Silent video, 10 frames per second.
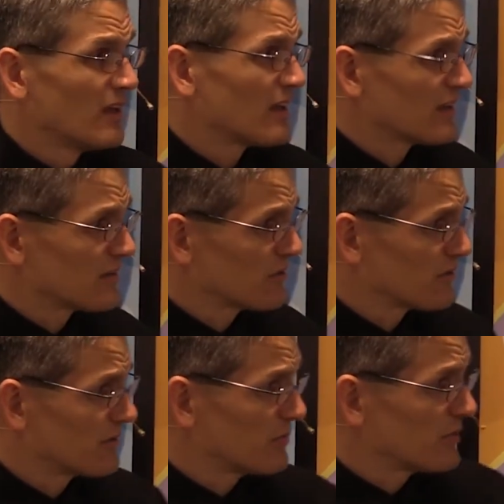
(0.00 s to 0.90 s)
And so
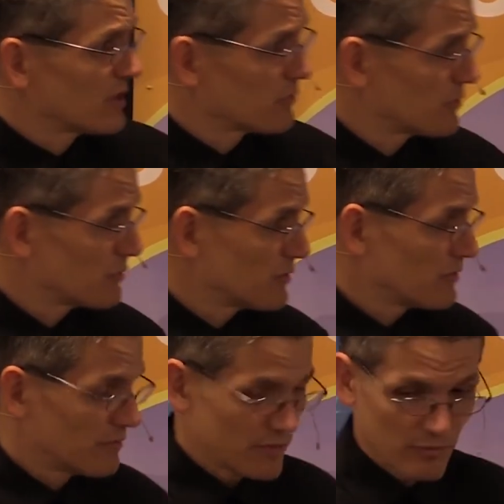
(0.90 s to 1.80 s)
sometimes when we're
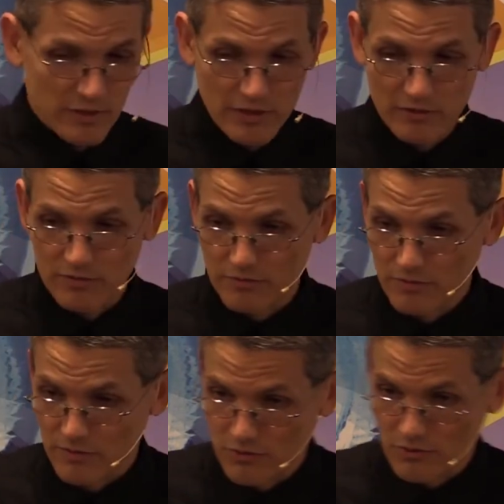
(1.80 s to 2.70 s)
doing fomentations for
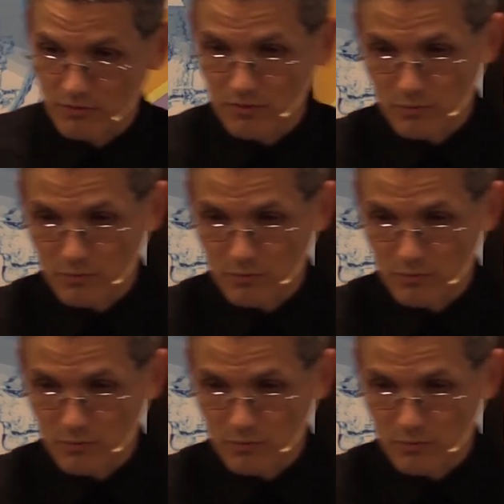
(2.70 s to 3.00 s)
the children,